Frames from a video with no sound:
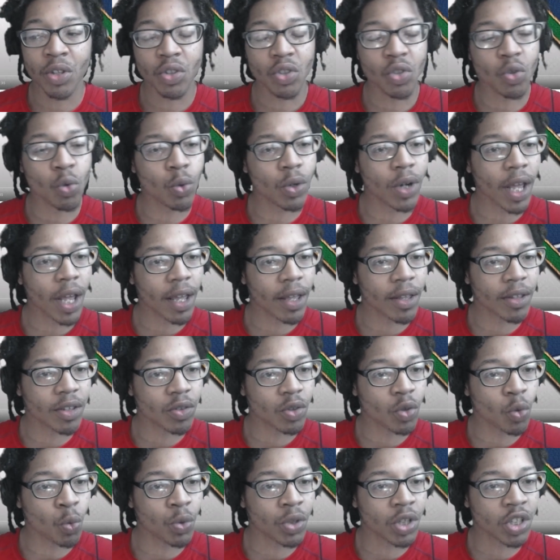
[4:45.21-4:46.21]
doing
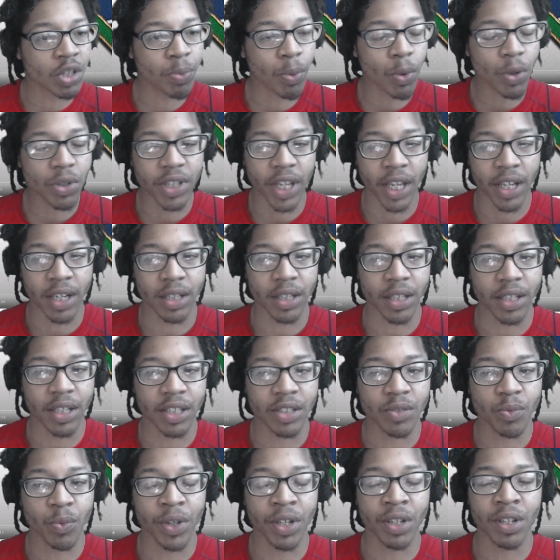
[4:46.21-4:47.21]
the sports
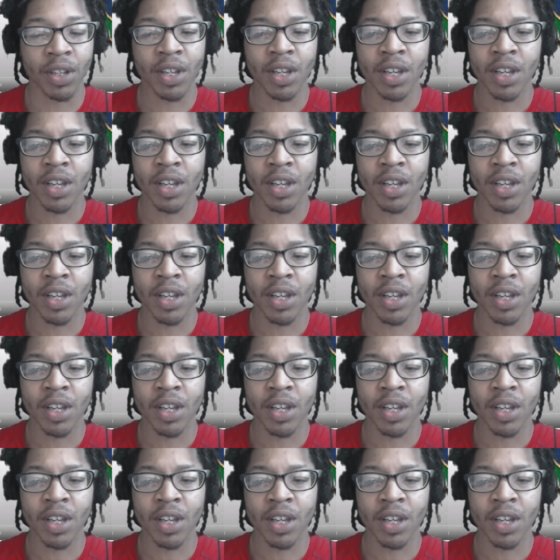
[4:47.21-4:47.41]
analytics when